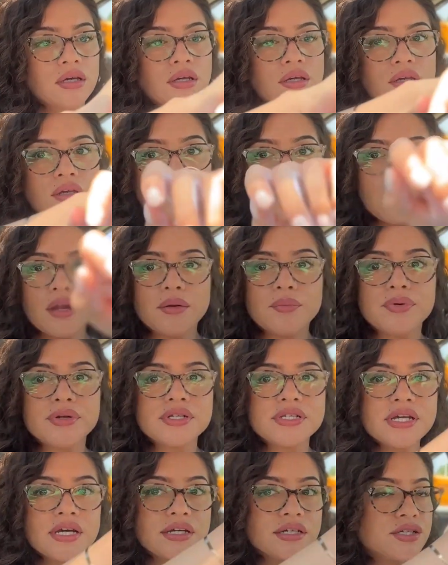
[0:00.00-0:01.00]
You gotta
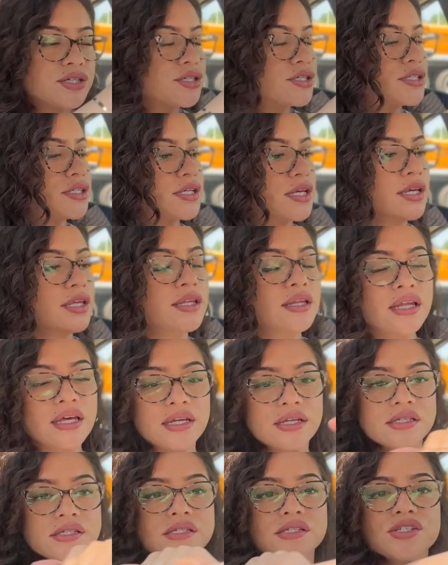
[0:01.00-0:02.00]
protect your skin,
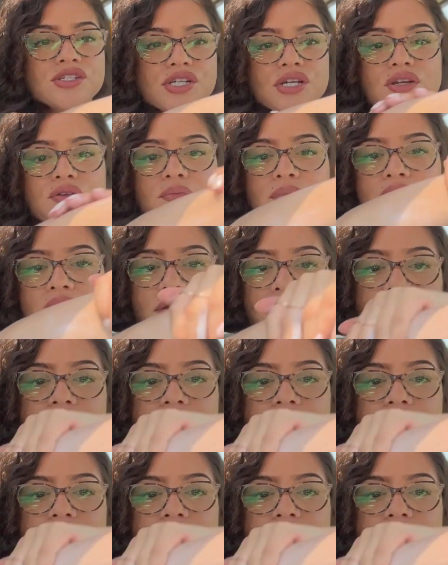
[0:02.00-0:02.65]
ladies and gentlemen,